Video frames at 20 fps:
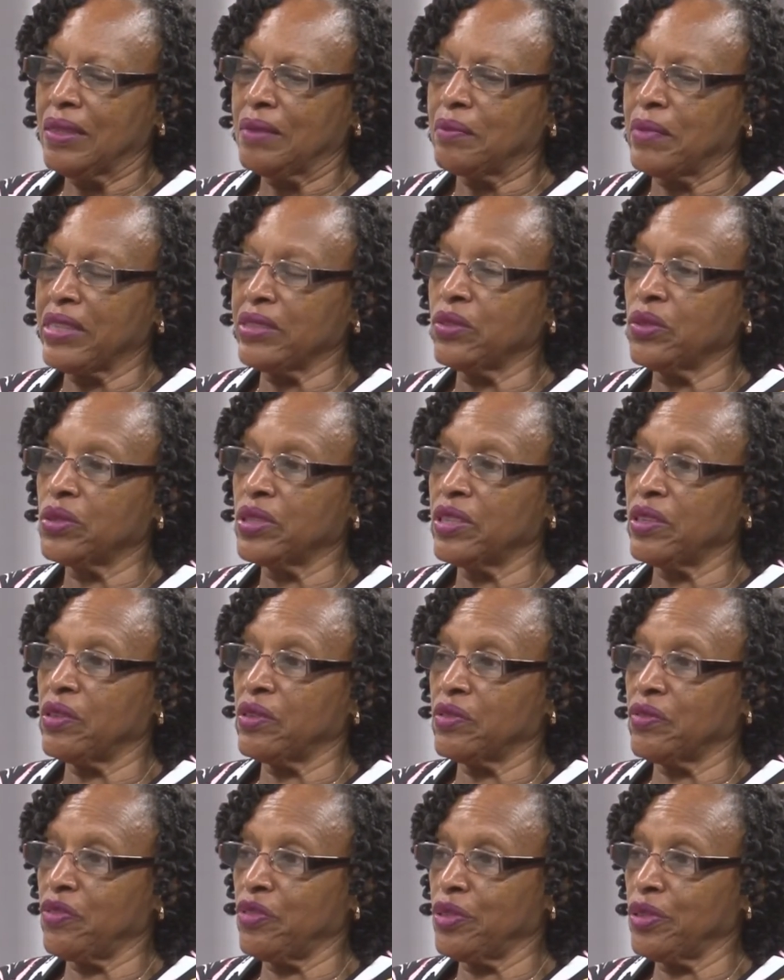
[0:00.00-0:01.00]

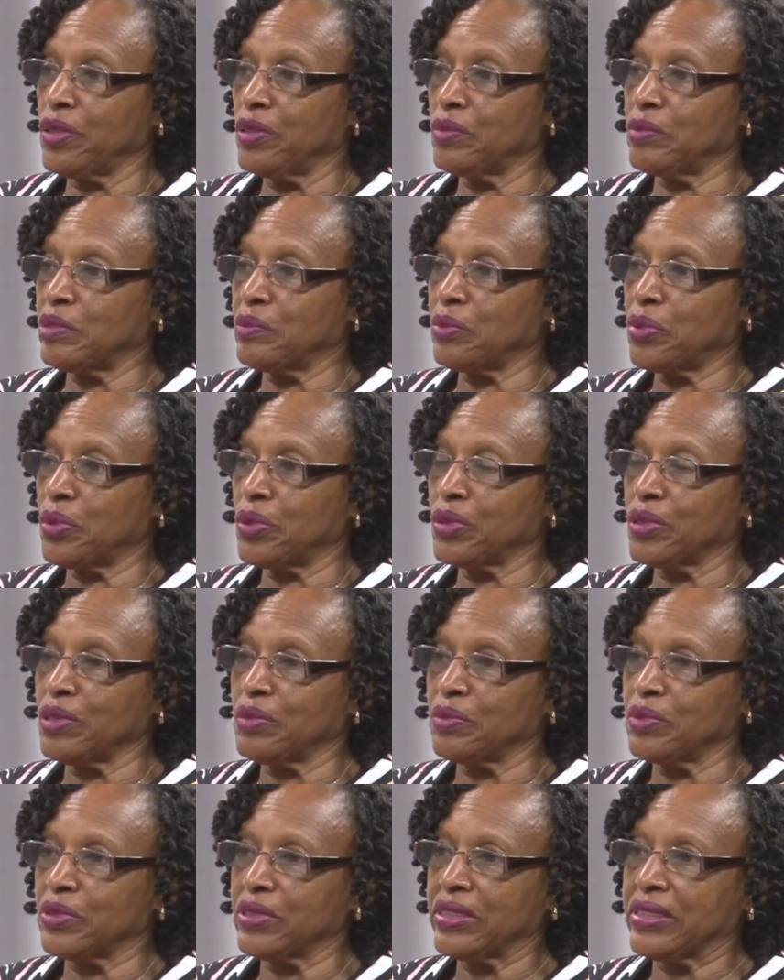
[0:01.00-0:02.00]
minority-owned firm in
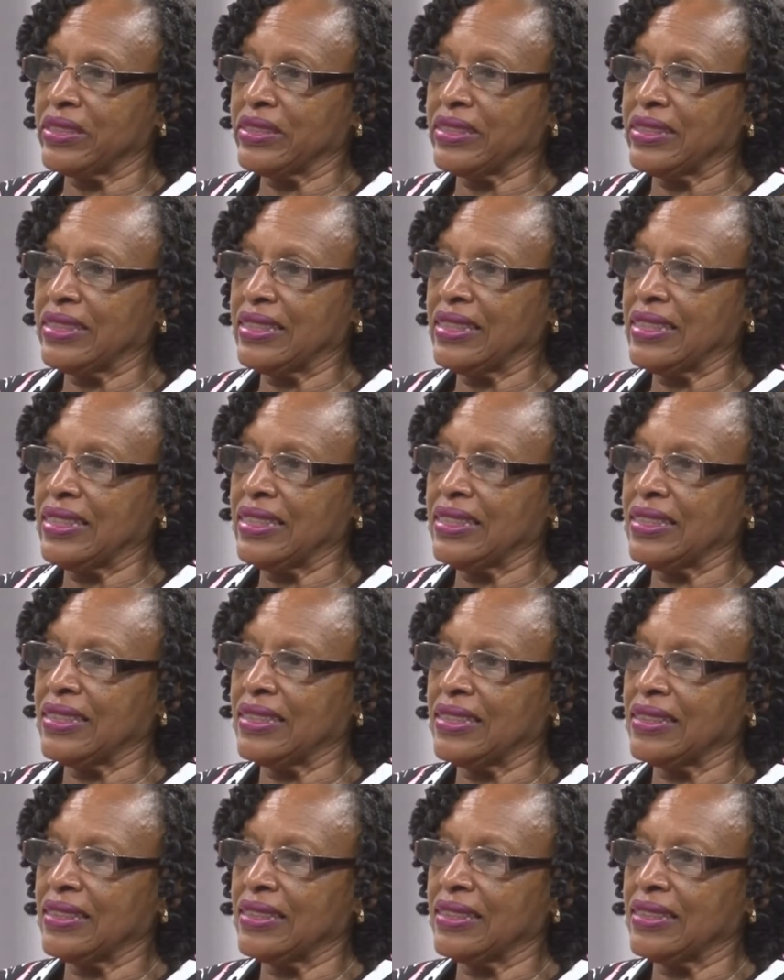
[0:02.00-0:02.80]
Baltimore City.